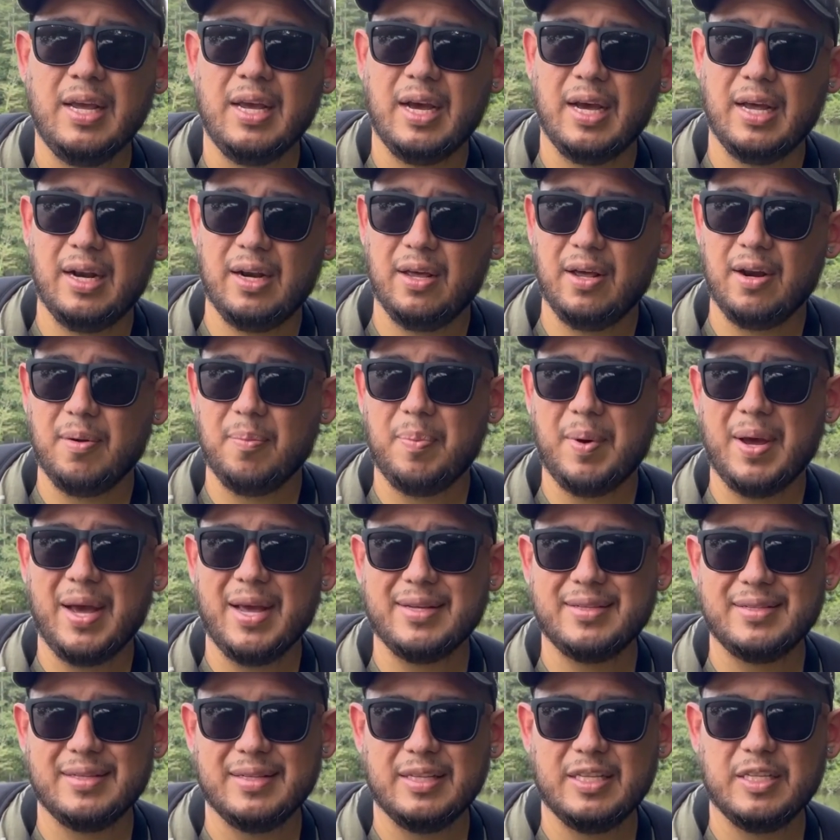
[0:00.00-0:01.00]
A lot of
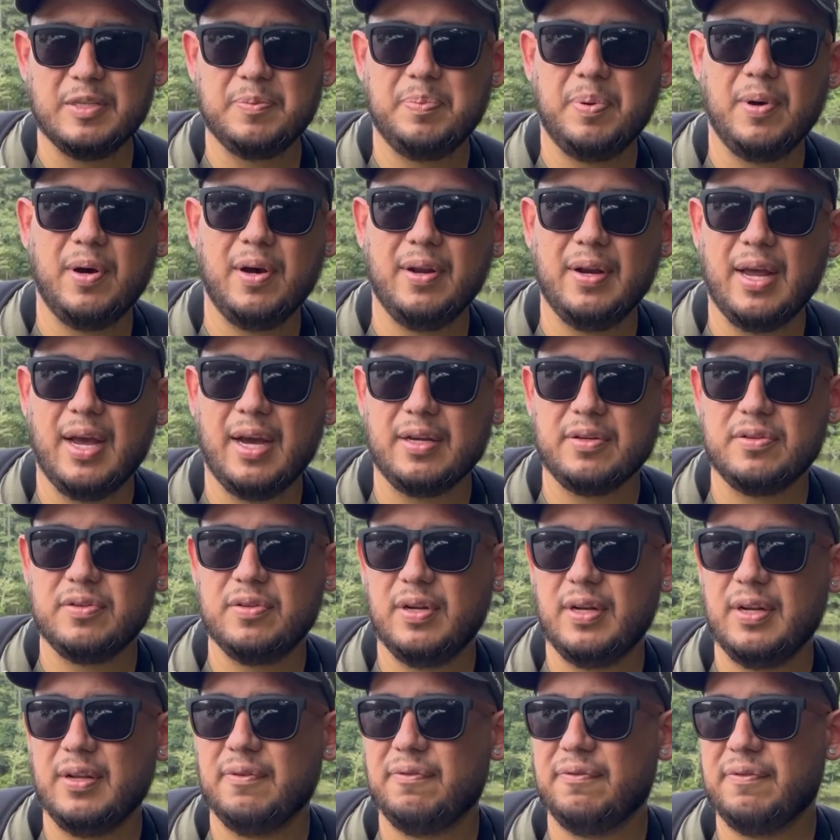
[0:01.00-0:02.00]
bass in this pond
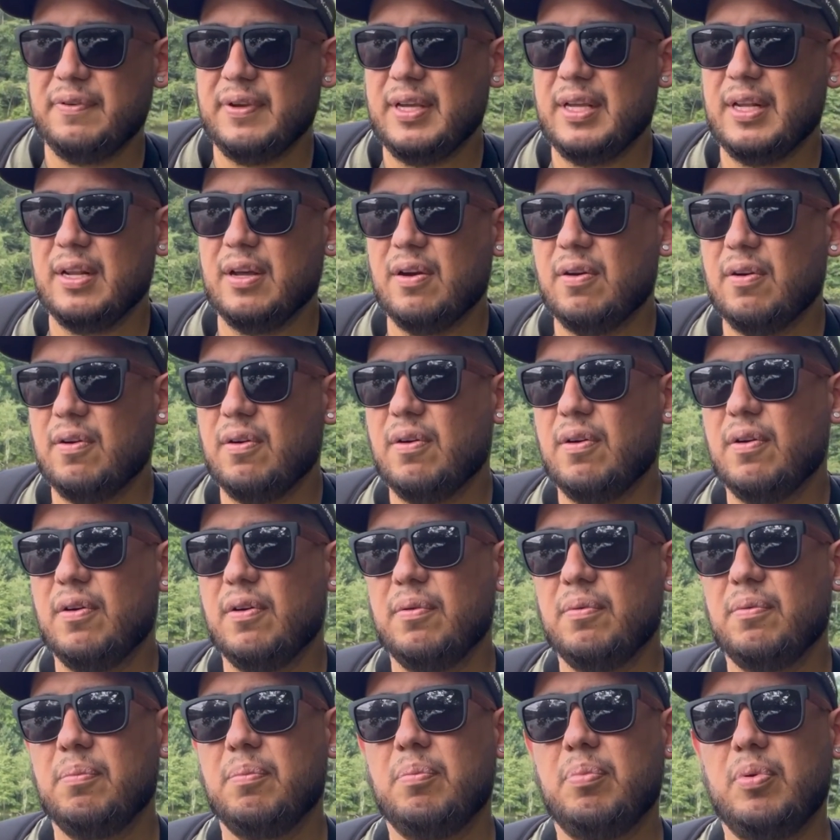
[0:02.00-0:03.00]
actually feed
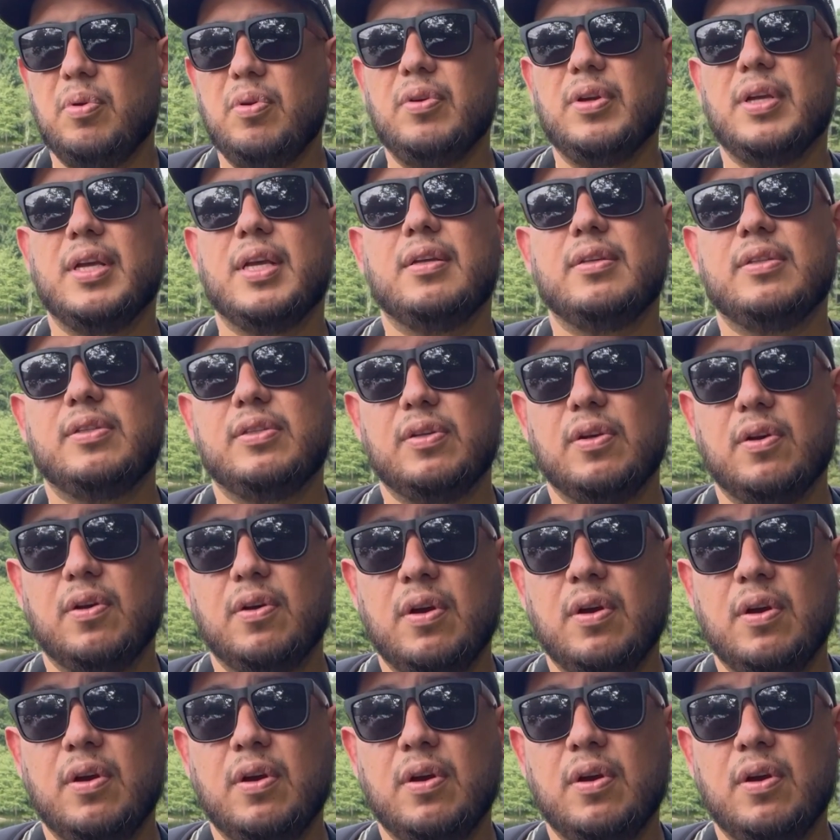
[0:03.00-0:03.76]
on bluegill, so